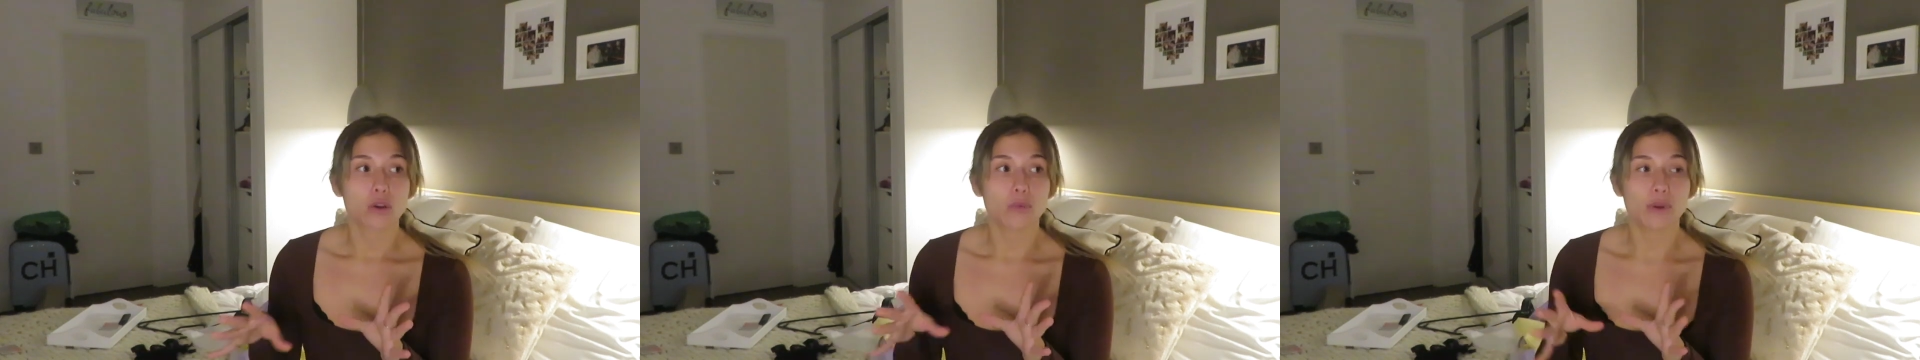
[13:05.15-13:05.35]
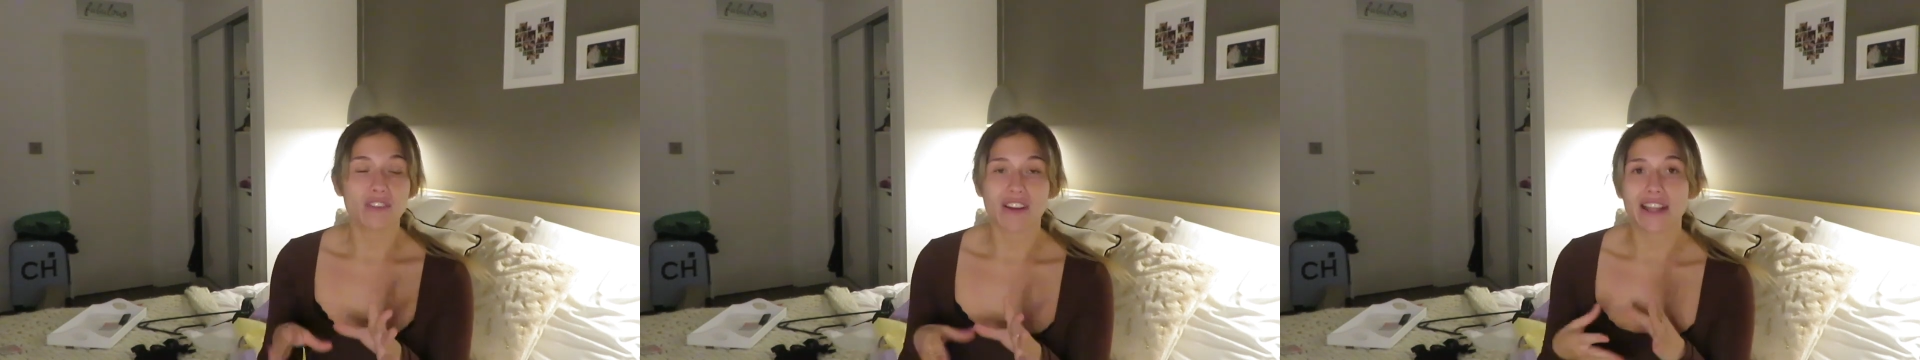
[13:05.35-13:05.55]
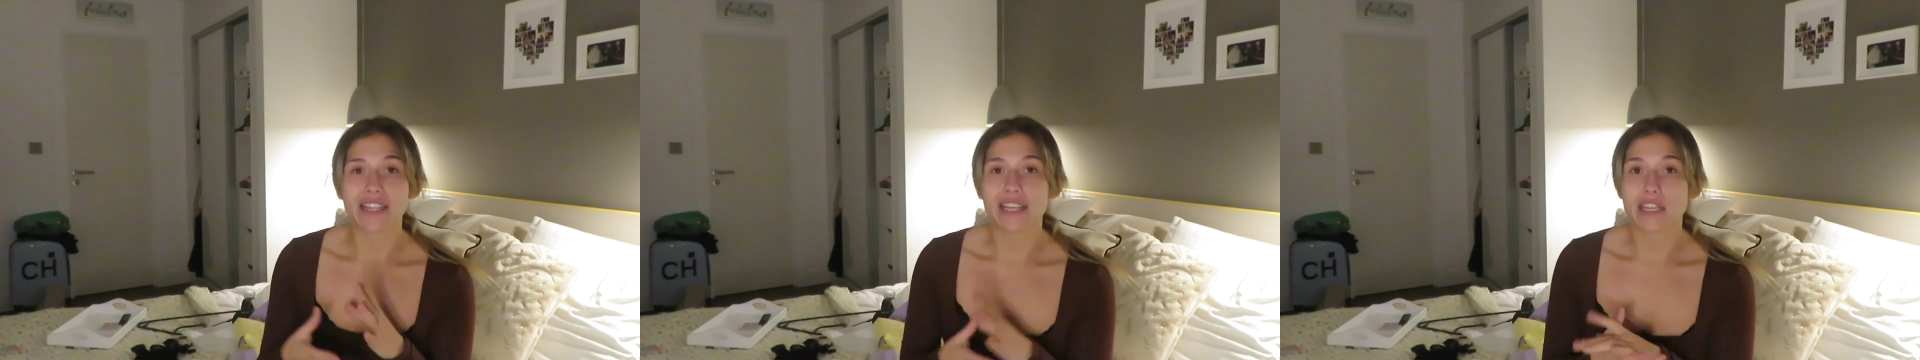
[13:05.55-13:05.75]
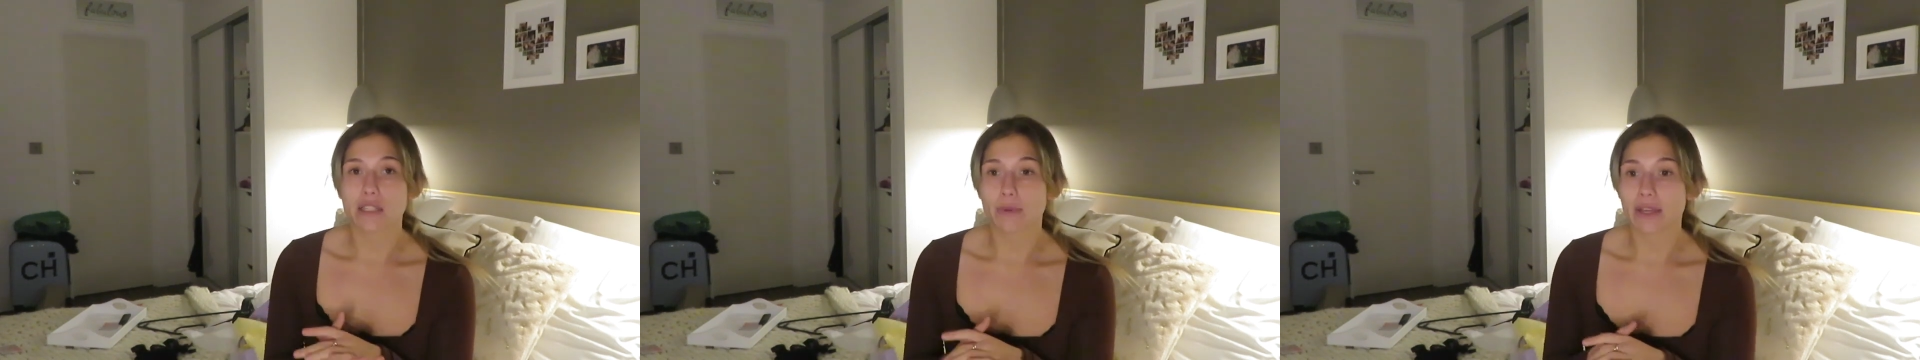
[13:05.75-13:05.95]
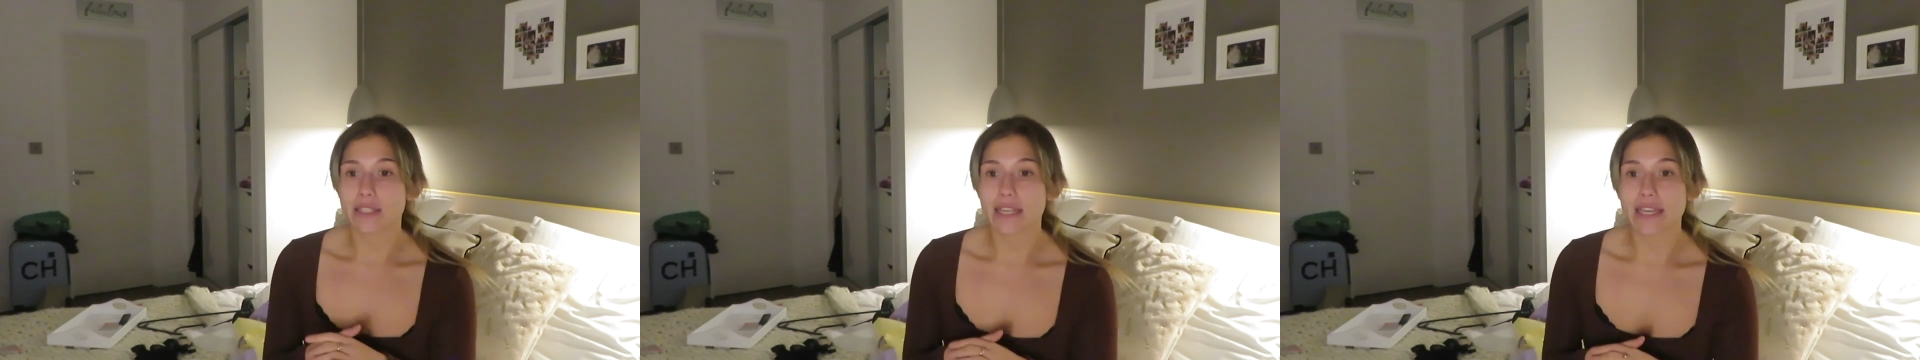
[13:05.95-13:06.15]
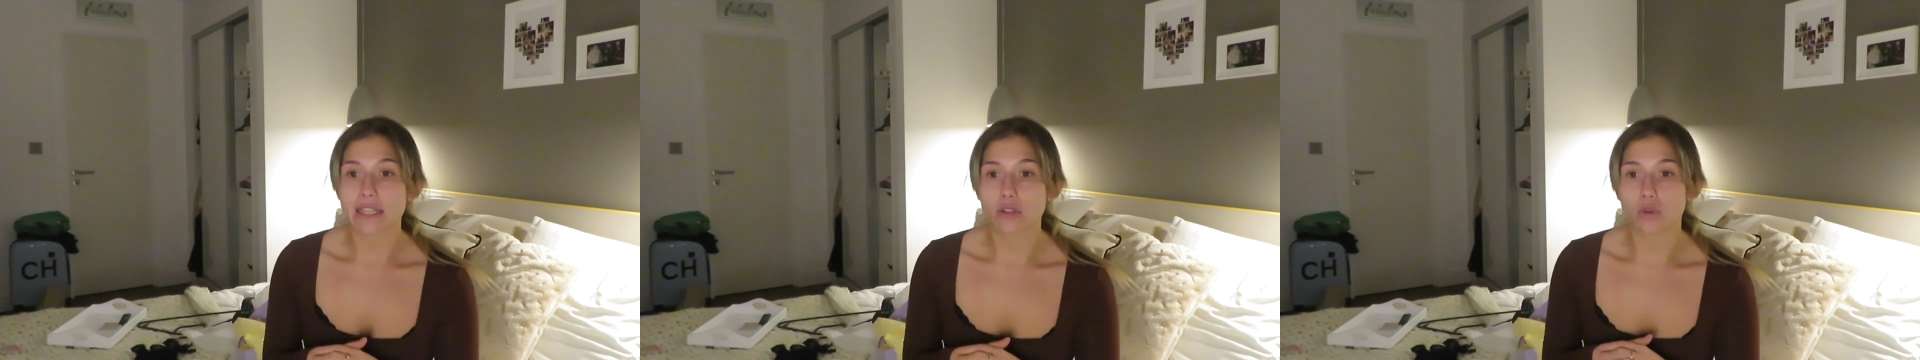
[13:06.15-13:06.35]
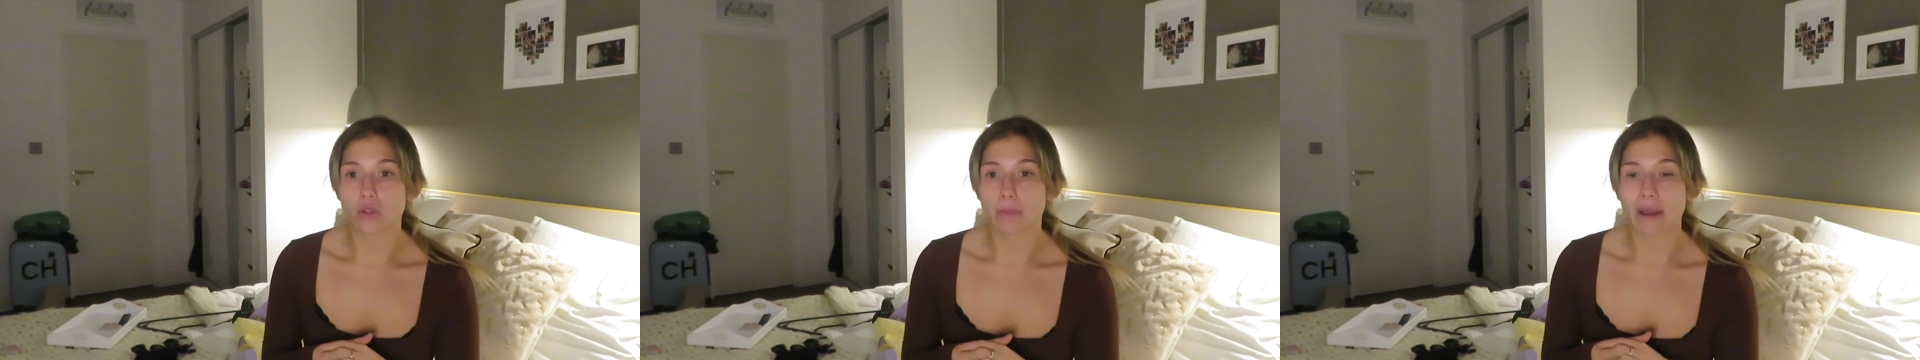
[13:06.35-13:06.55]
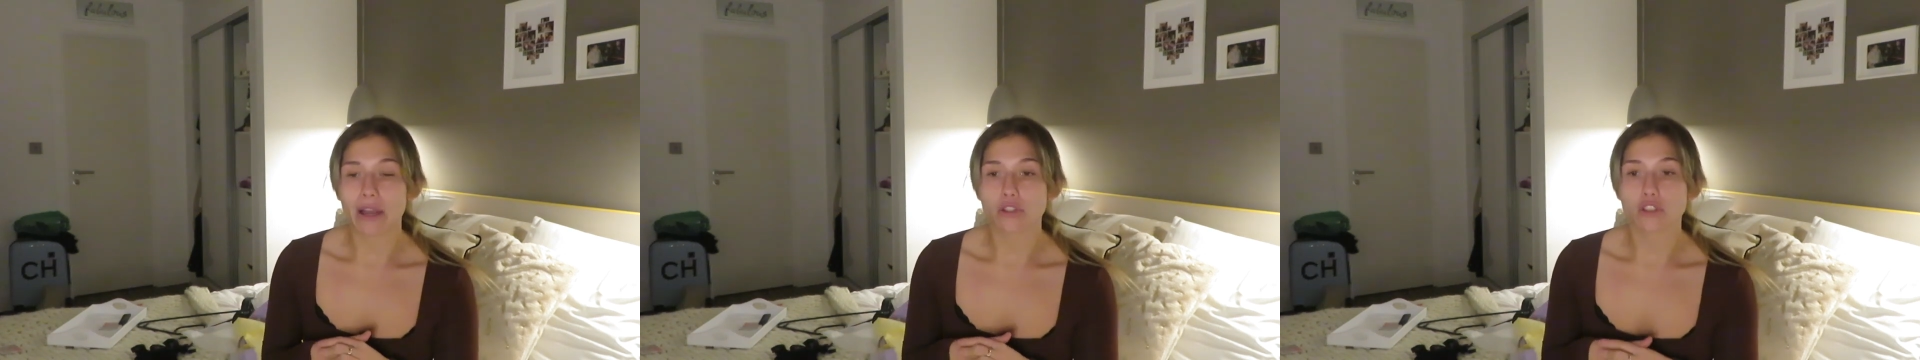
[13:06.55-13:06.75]
With AliExpress, it is
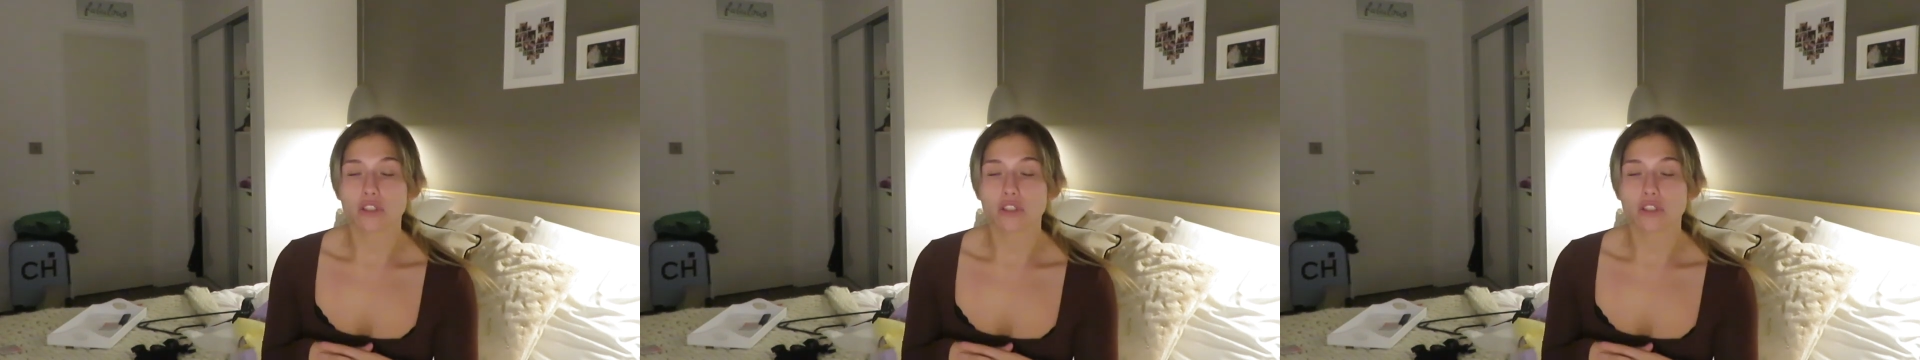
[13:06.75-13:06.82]
all about